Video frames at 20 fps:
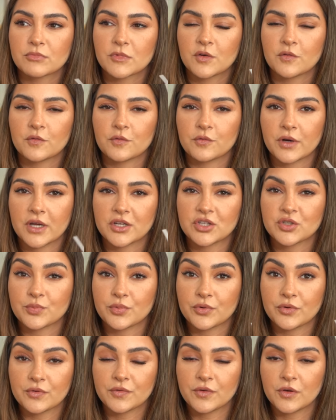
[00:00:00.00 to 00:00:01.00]
fresh
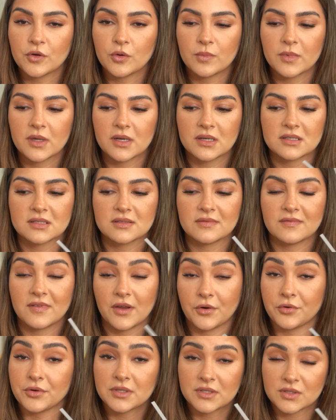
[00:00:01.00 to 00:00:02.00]
perfume that is
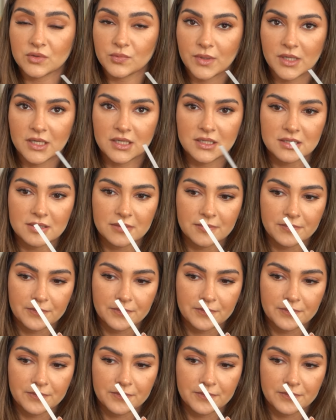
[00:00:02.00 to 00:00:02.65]
very sweet.